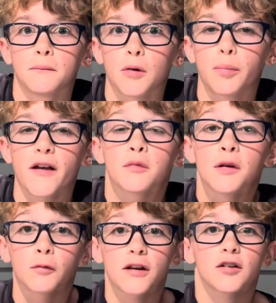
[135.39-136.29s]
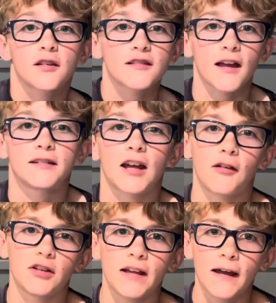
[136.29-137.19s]
replacement when you can sign
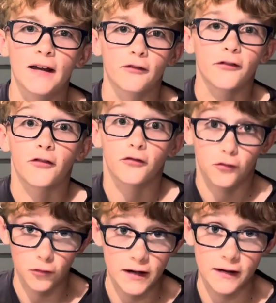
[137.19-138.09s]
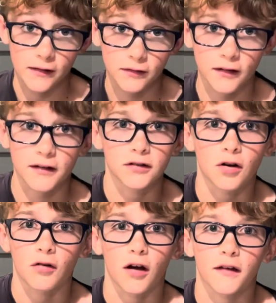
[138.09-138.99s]
David De Gea for free, like
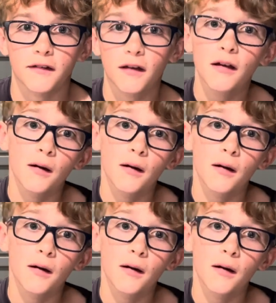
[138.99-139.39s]
no cost,